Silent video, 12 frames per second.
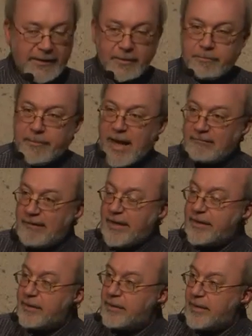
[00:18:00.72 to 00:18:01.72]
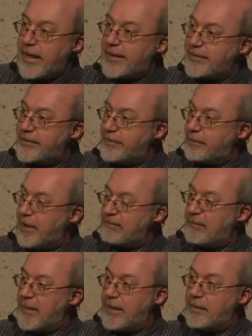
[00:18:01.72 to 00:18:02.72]
and buried next to the
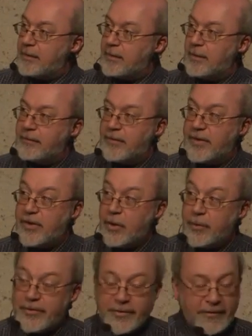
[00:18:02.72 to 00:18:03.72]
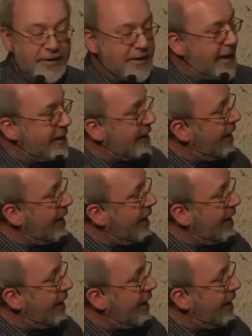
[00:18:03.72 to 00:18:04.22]
pyramid for the use of the dead